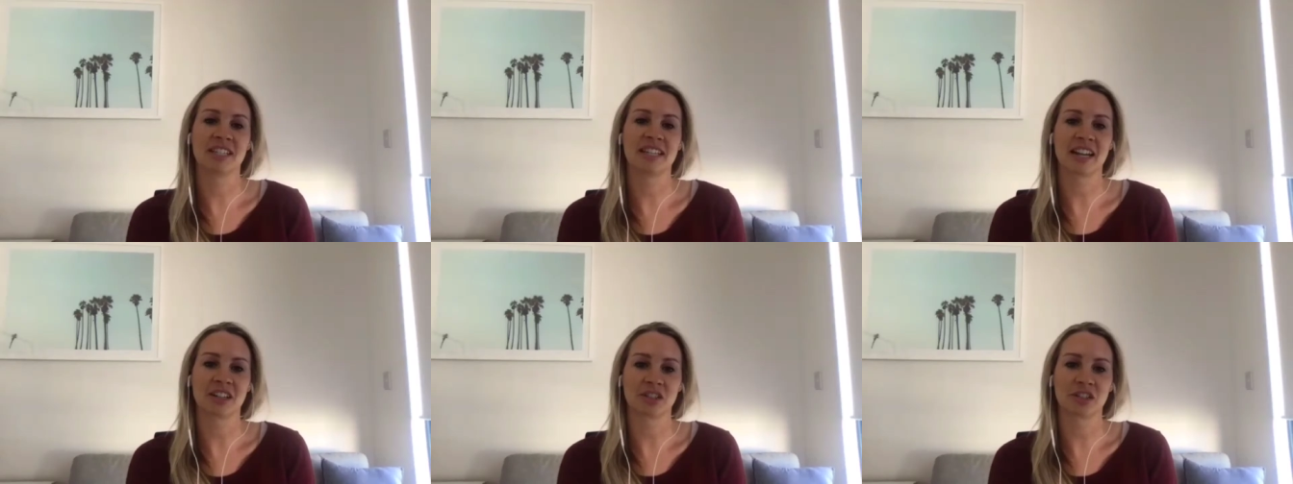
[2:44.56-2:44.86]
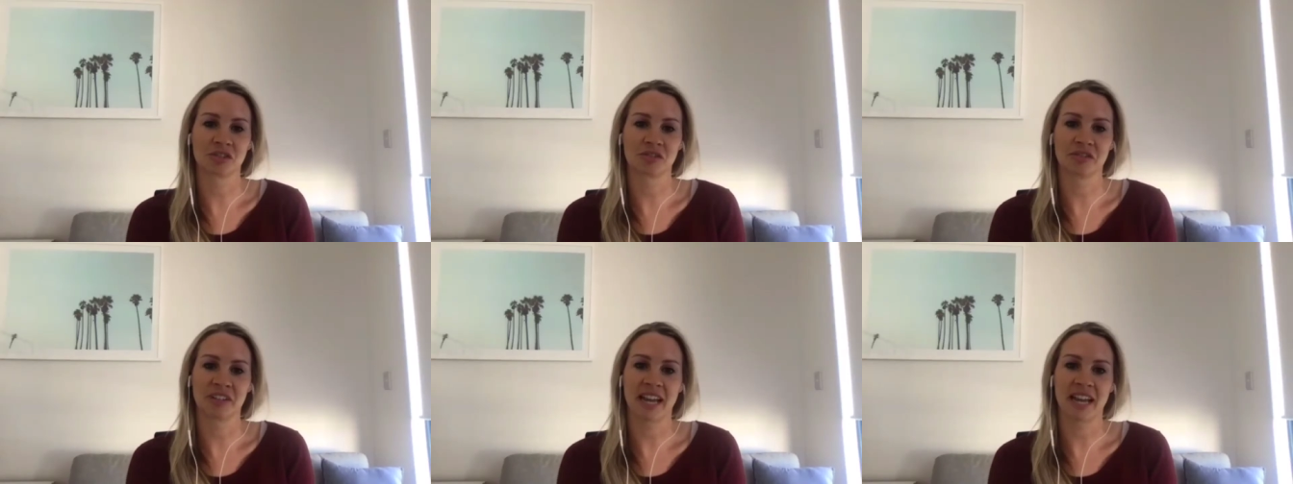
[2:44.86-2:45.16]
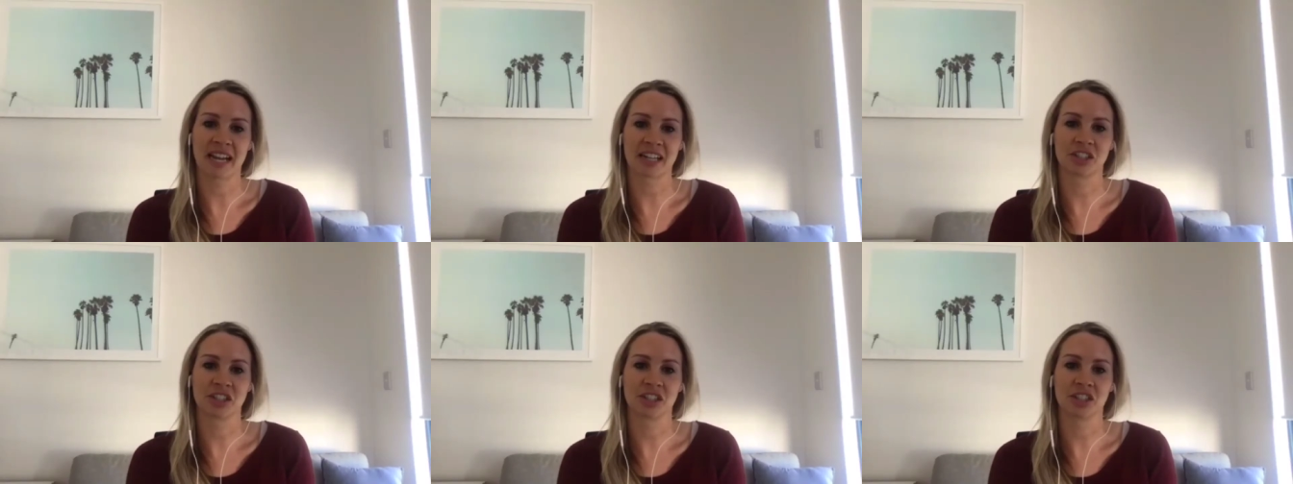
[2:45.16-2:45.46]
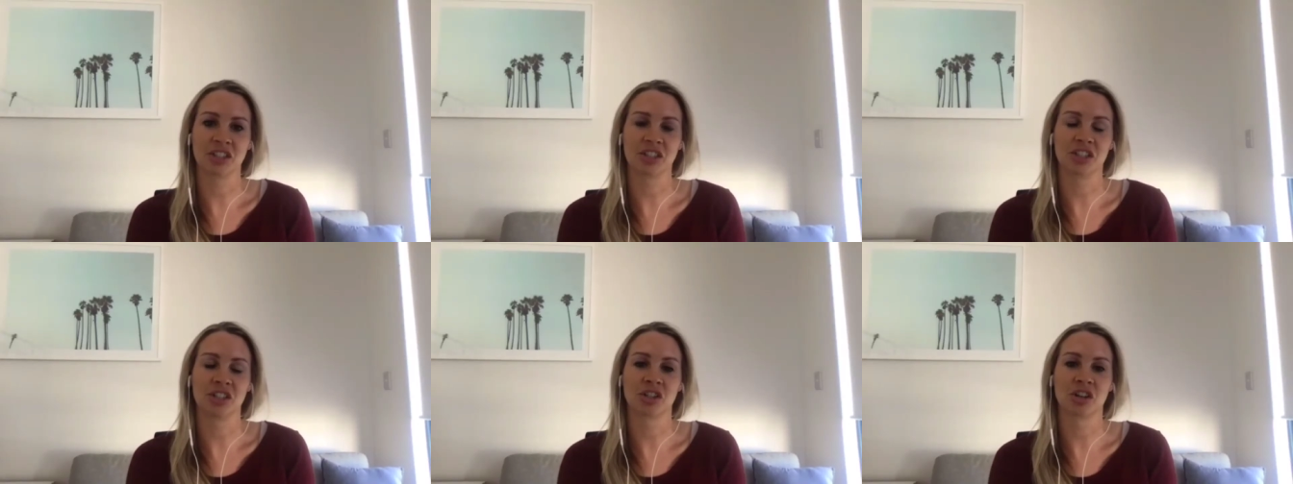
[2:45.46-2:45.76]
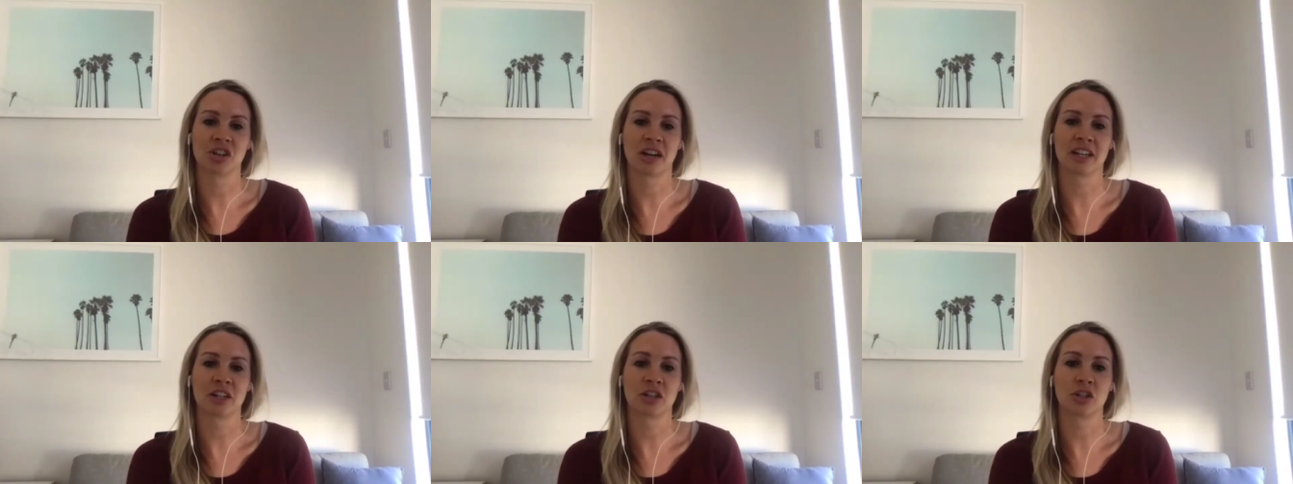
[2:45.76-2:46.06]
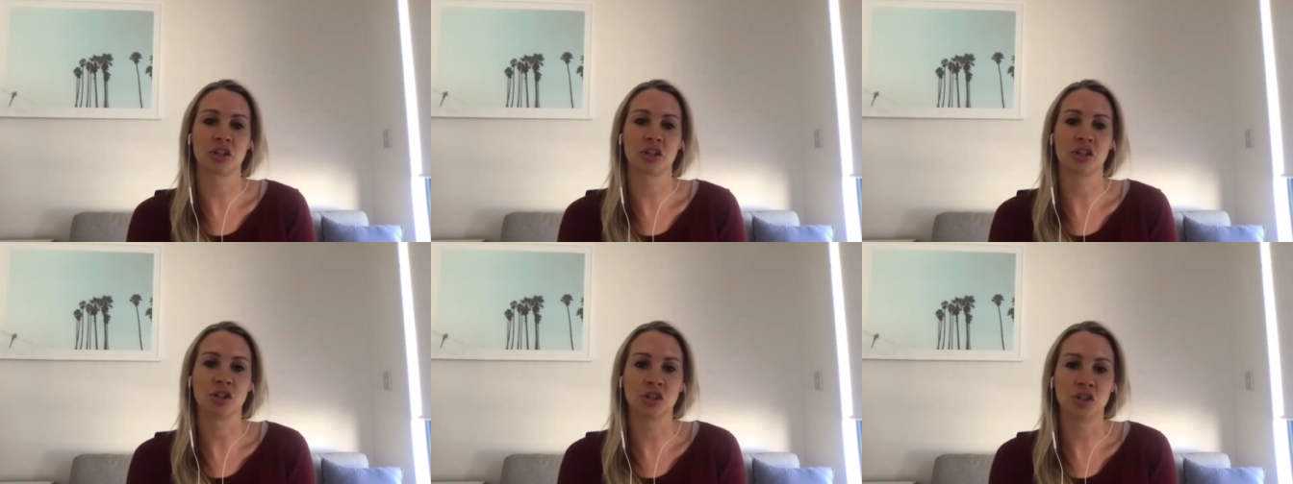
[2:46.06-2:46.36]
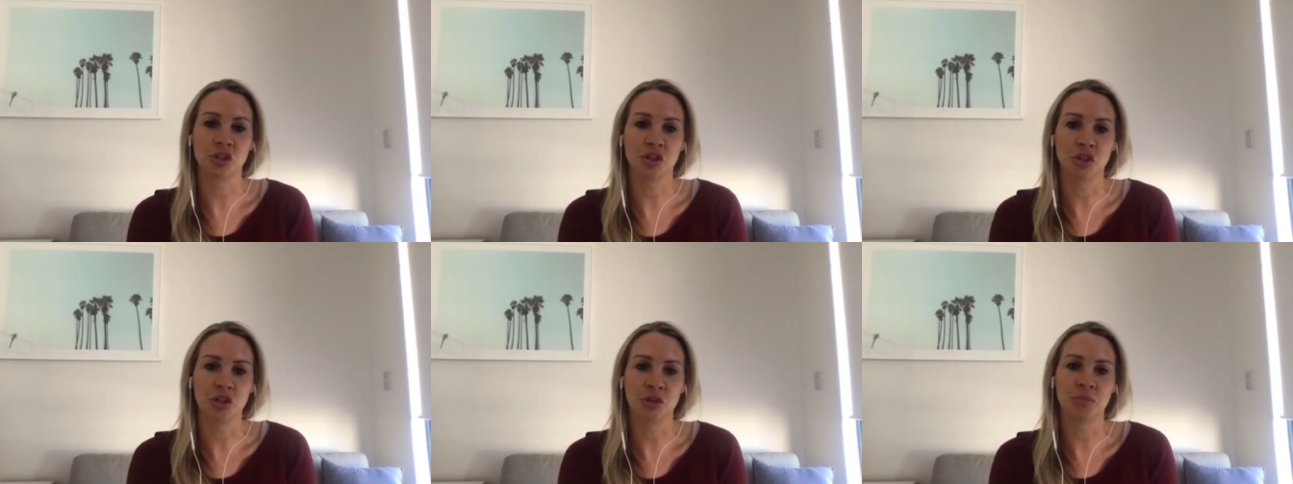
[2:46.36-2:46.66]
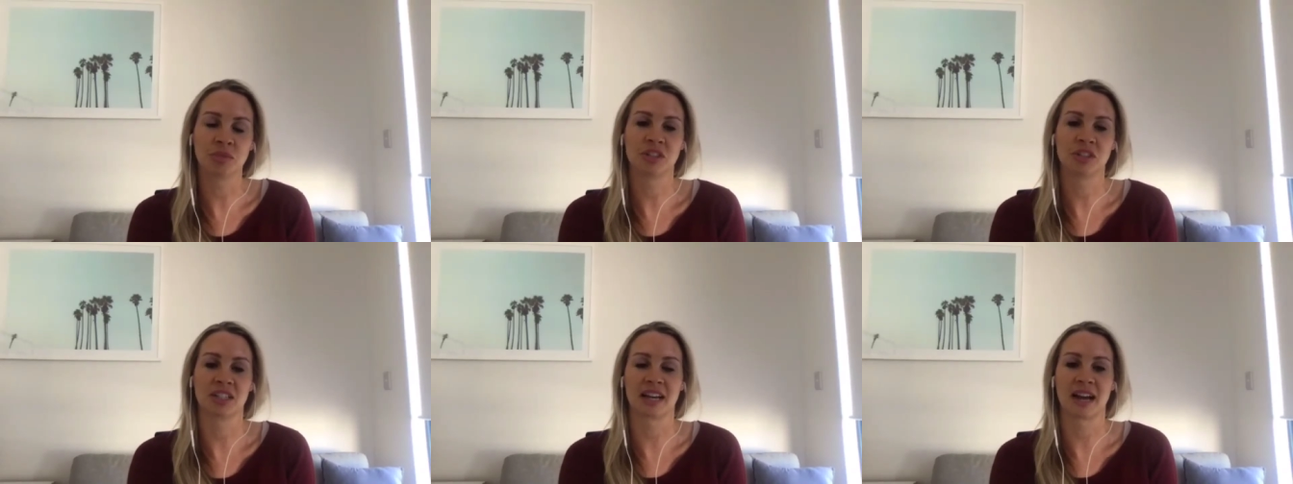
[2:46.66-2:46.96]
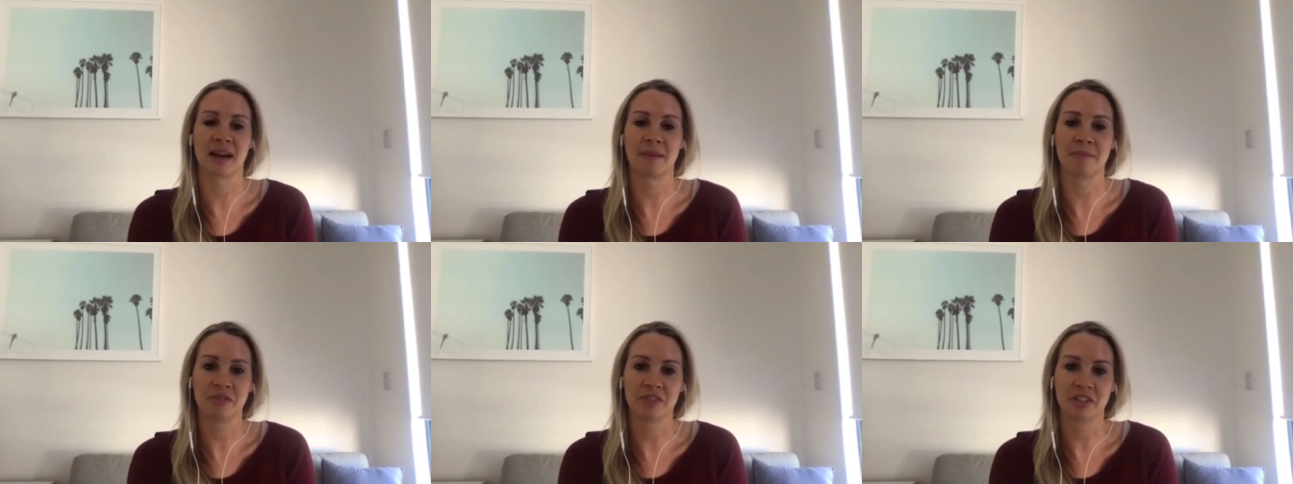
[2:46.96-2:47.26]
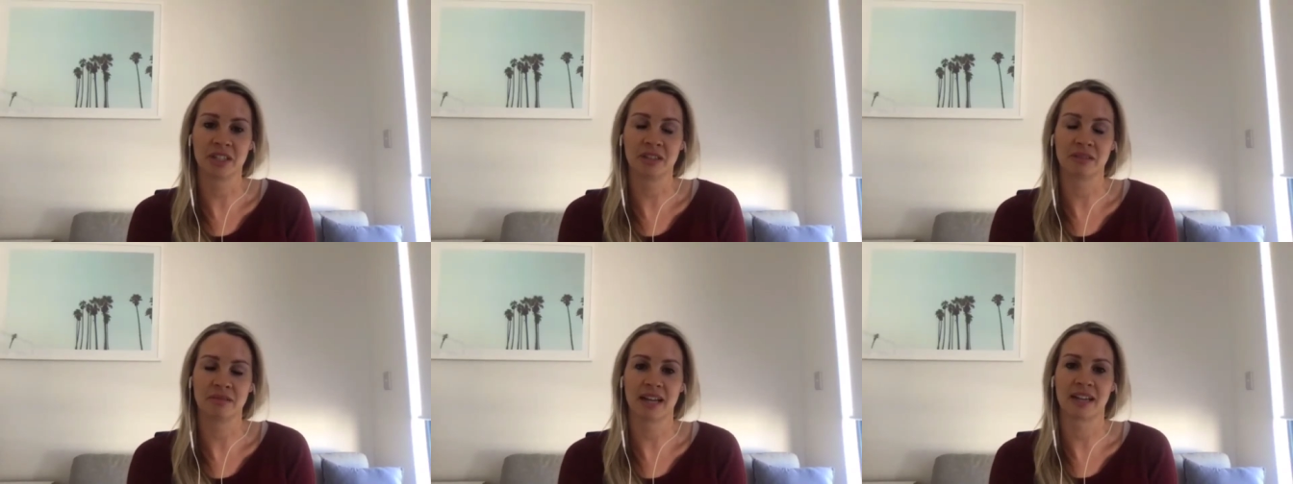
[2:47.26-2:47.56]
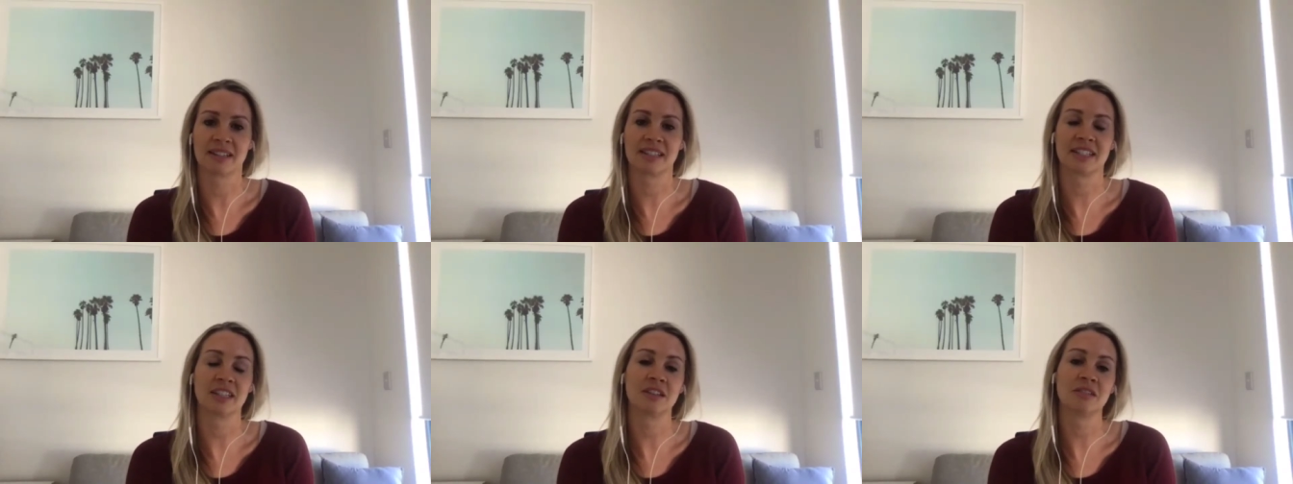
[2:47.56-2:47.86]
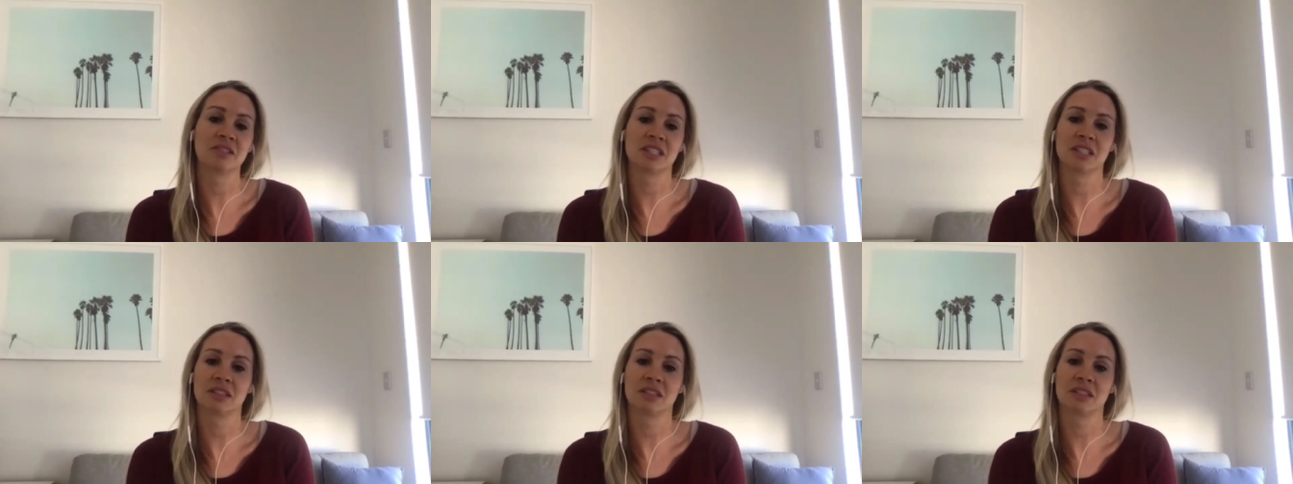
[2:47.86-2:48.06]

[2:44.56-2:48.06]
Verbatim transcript: a natural reaction to try to consume to comfort ourselves,